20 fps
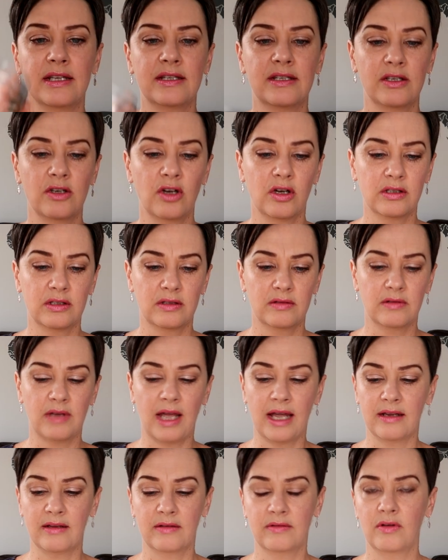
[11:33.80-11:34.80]
it's not
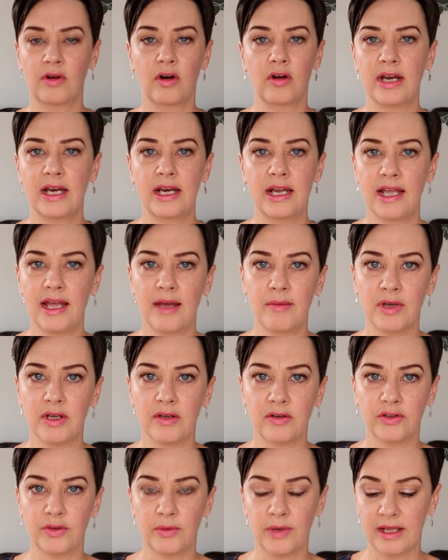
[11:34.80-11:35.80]
like got any
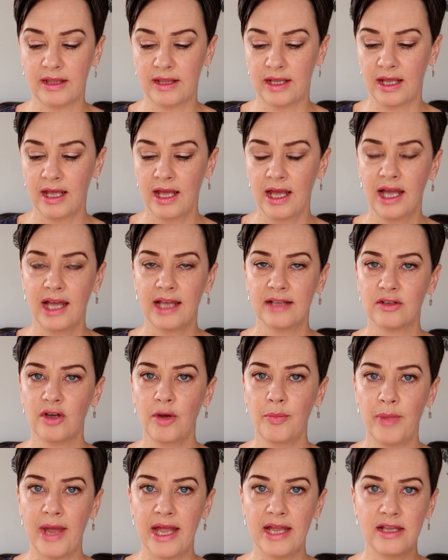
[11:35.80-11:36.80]
chemicals or anything it's
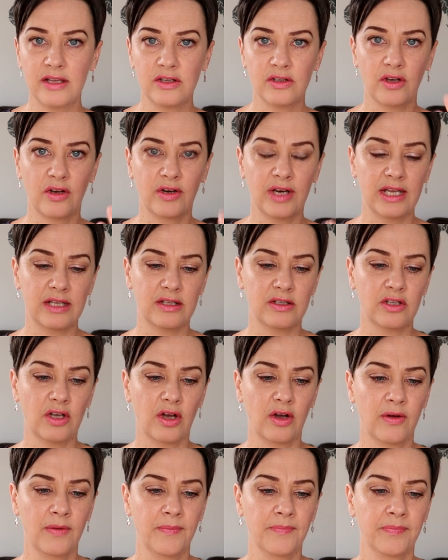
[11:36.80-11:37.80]
got baking soda in
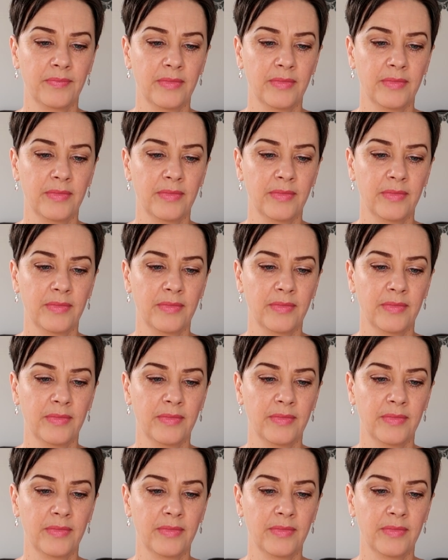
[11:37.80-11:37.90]
so